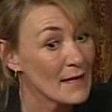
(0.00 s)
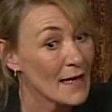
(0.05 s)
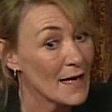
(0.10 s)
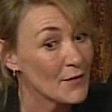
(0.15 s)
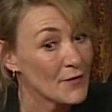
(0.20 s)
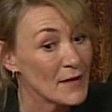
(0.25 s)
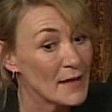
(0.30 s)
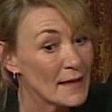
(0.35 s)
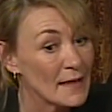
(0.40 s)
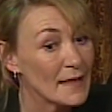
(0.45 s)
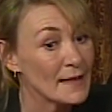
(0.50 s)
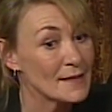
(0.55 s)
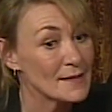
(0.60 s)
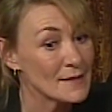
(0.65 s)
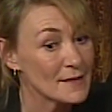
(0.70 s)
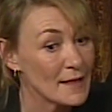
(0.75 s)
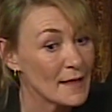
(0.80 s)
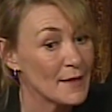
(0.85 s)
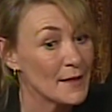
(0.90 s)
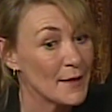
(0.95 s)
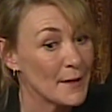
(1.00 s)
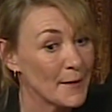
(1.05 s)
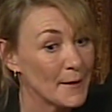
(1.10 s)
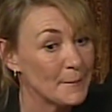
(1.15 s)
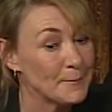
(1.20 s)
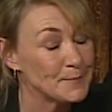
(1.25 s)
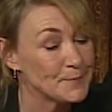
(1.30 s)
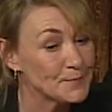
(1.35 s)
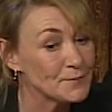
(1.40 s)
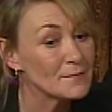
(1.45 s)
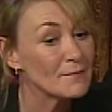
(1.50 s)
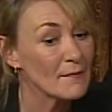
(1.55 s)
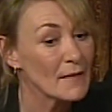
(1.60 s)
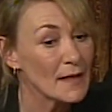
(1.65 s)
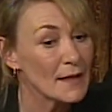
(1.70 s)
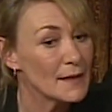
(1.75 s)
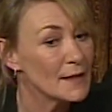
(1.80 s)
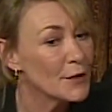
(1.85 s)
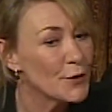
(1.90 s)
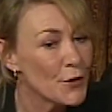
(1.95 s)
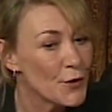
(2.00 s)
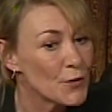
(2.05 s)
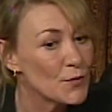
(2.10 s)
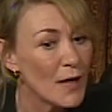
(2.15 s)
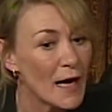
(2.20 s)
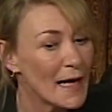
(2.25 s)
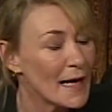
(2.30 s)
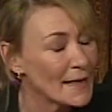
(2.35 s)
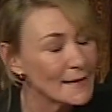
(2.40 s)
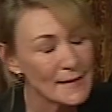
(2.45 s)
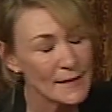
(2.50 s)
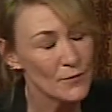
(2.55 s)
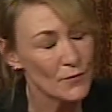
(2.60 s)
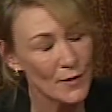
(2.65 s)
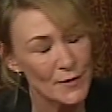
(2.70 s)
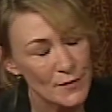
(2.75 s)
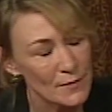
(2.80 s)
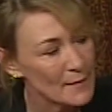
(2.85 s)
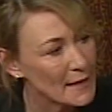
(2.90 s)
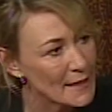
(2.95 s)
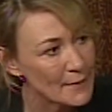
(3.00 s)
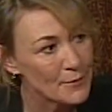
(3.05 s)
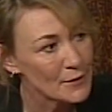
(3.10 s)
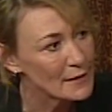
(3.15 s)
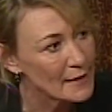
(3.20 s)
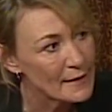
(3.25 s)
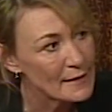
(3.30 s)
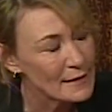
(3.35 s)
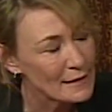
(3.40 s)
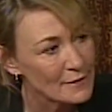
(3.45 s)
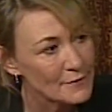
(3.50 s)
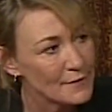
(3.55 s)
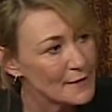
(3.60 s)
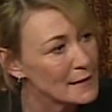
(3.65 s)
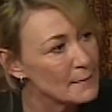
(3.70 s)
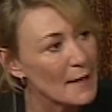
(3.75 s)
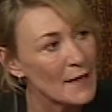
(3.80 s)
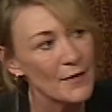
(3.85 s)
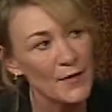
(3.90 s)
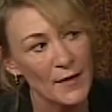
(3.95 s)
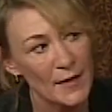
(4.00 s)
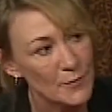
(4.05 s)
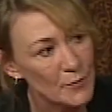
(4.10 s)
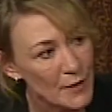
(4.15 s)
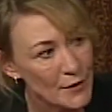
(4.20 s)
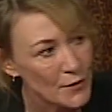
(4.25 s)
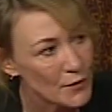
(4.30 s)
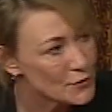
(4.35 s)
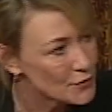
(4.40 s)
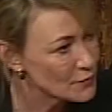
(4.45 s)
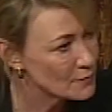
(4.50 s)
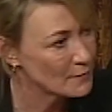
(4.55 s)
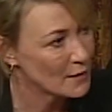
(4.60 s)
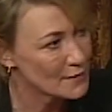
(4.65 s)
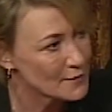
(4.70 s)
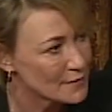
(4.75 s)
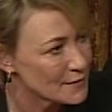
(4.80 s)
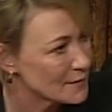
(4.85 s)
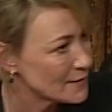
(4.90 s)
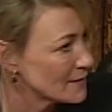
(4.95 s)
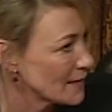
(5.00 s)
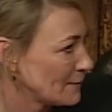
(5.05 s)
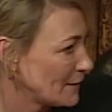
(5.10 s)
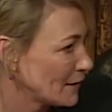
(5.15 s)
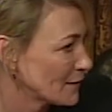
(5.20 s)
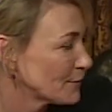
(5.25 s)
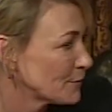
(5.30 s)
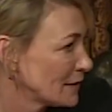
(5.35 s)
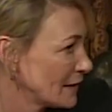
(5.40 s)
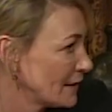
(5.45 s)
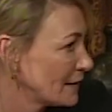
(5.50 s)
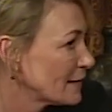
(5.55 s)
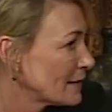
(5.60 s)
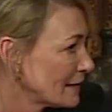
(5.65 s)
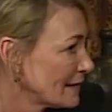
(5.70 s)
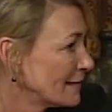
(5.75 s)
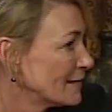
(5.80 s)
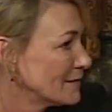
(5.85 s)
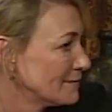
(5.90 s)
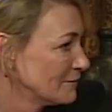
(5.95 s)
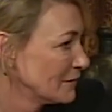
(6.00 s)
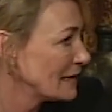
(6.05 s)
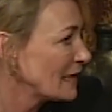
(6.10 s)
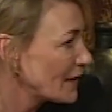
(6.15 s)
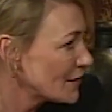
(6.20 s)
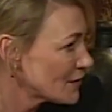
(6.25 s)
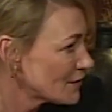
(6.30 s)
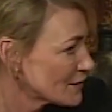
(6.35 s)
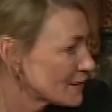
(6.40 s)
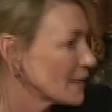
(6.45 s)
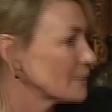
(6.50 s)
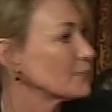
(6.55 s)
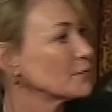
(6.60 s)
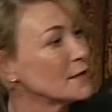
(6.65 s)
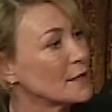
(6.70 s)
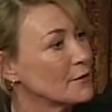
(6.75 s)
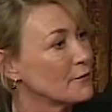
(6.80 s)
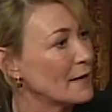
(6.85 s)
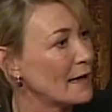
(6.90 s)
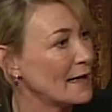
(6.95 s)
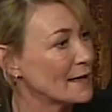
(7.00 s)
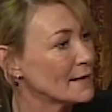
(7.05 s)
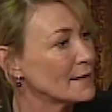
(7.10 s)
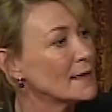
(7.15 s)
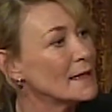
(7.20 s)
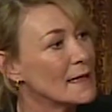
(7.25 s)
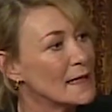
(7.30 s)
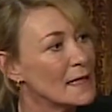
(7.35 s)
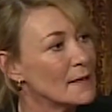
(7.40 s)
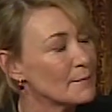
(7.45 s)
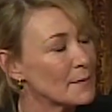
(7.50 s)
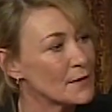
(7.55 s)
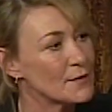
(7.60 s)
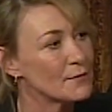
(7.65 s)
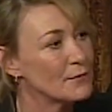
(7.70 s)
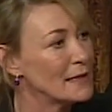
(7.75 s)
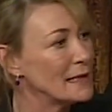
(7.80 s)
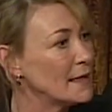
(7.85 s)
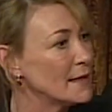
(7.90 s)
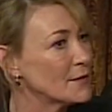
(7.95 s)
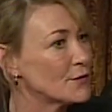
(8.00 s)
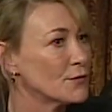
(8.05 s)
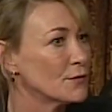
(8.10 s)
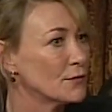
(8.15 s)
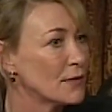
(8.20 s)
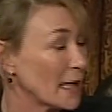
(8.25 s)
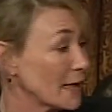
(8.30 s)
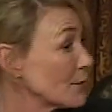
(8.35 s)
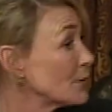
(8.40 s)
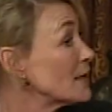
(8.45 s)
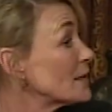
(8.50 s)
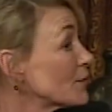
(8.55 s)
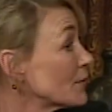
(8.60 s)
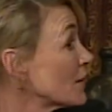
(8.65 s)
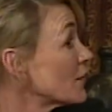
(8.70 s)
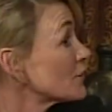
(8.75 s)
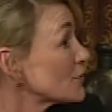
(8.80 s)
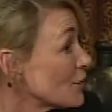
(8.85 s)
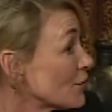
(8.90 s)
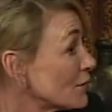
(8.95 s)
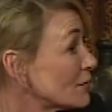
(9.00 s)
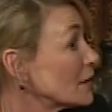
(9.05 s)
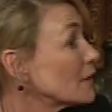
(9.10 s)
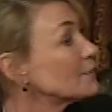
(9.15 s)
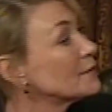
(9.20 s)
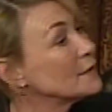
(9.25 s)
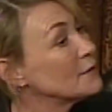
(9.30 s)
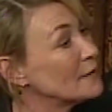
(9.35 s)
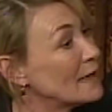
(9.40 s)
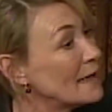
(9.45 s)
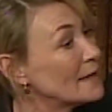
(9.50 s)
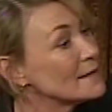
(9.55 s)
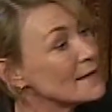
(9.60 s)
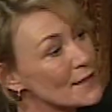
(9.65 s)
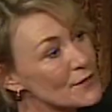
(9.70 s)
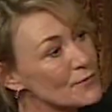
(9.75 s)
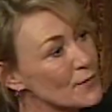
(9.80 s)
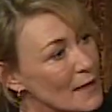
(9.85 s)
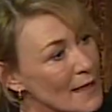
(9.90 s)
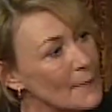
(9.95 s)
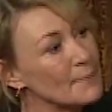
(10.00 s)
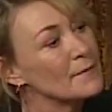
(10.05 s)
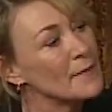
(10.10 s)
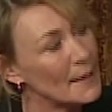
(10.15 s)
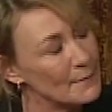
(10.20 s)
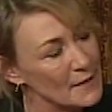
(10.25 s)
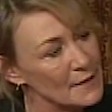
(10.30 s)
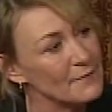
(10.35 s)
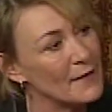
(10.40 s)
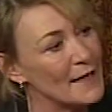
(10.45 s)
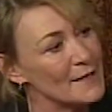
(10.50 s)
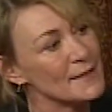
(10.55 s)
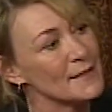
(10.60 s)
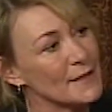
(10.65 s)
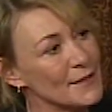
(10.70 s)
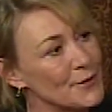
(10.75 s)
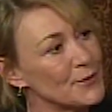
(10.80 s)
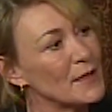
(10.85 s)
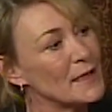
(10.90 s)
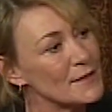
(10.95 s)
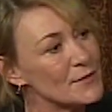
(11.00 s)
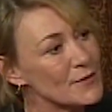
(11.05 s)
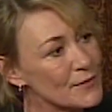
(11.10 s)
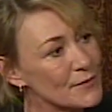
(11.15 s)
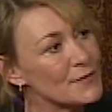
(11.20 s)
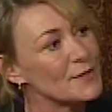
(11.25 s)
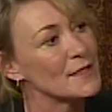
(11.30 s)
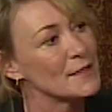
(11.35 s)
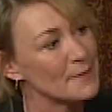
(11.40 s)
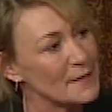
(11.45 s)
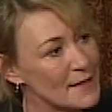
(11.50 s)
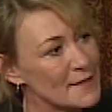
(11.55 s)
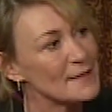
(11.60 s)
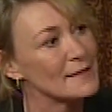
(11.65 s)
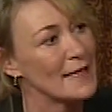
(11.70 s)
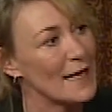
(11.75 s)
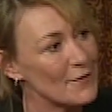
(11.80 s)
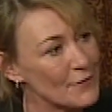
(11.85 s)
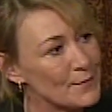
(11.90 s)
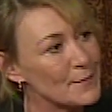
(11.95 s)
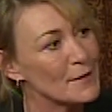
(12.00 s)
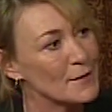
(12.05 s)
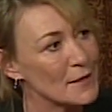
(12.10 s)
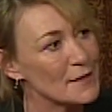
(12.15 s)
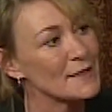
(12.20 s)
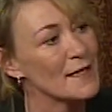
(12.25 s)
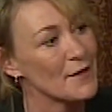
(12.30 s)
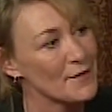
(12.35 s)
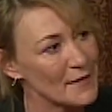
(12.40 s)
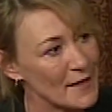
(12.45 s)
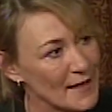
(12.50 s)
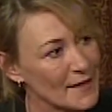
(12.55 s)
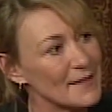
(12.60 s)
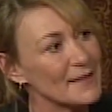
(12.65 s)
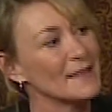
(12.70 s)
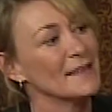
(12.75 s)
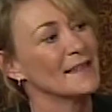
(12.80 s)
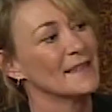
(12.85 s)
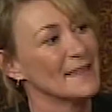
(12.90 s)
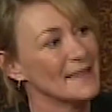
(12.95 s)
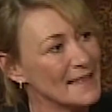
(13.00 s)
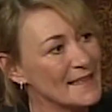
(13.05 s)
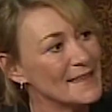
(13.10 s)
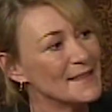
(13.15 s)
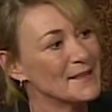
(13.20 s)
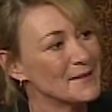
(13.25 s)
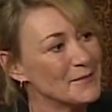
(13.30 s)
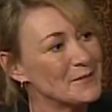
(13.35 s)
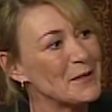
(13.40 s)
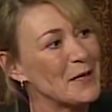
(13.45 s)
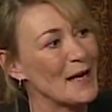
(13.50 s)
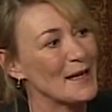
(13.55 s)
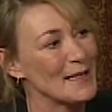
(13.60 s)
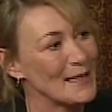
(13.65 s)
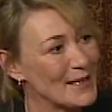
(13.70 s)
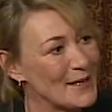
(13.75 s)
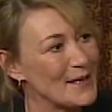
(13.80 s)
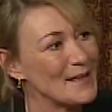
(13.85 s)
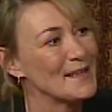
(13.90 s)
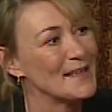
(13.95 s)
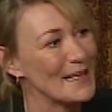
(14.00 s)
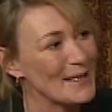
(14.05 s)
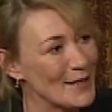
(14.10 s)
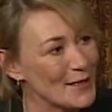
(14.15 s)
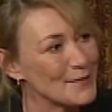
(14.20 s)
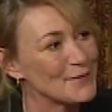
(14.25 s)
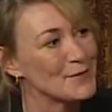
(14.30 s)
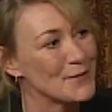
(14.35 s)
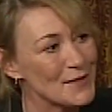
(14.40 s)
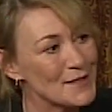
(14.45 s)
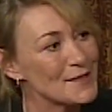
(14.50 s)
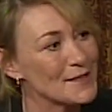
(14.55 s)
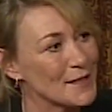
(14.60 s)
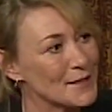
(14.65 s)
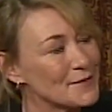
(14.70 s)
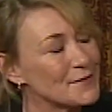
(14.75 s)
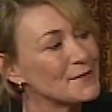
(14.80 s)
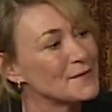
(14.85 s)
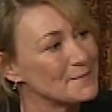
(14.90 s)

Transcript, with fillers: I think it's um, you know, I didn't want to make a political film. I think we know too much about the political relationship with Iran. But really, to get into the soul of Iran, that's what I'm, I'm inviting you into Sepideh's Life because I think we're going to learn a lot of good stuff.